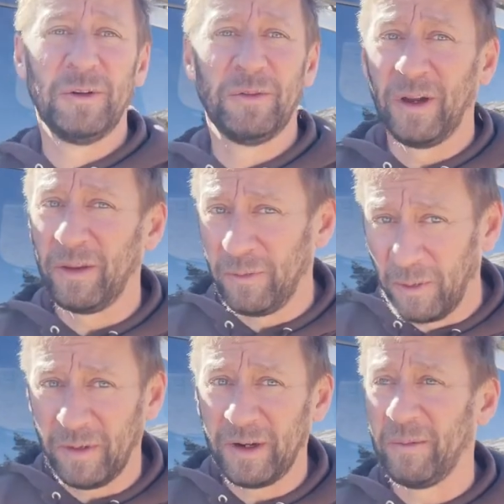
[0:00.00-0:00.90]
for all the
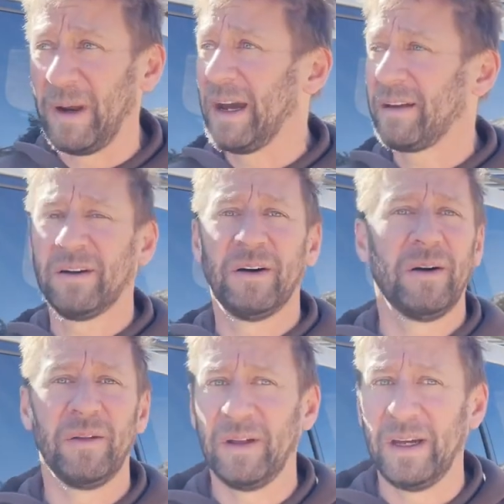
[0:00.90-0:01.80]
4Runner racks,
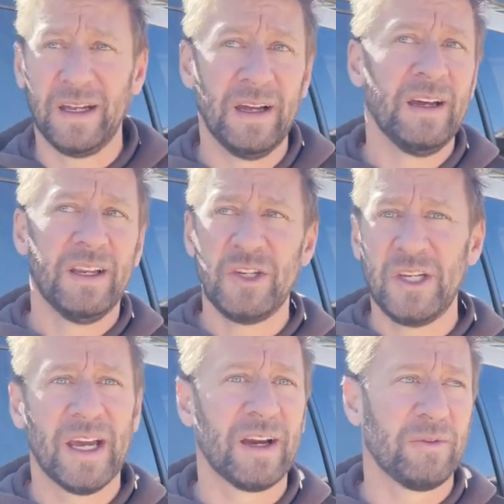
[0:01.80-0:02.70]
all the
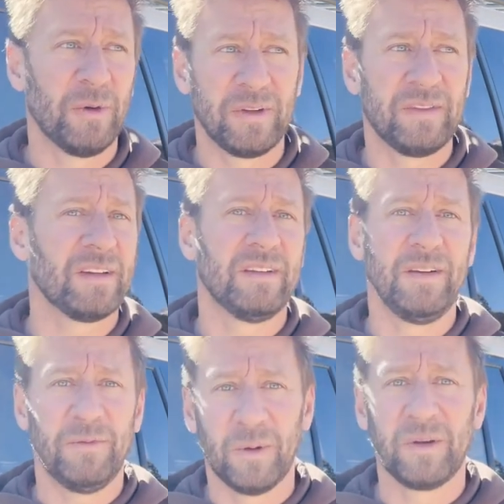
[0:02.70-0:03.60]
GX 460,
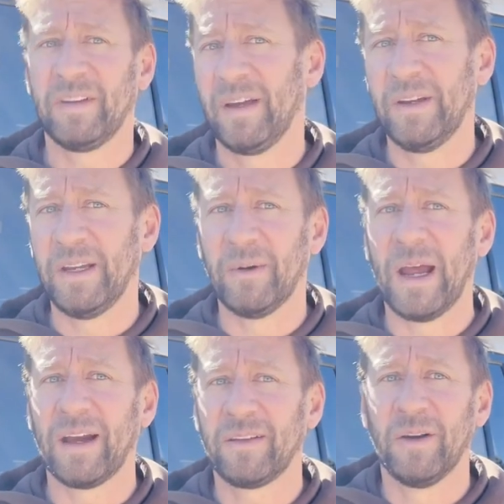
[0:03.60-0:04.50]
470
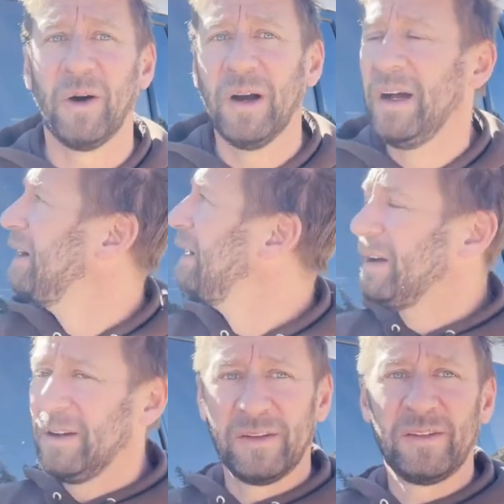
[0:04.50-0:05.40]
racks. So
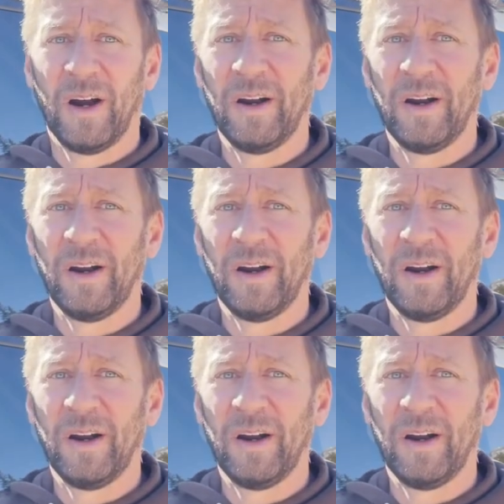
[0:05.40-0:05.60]
to start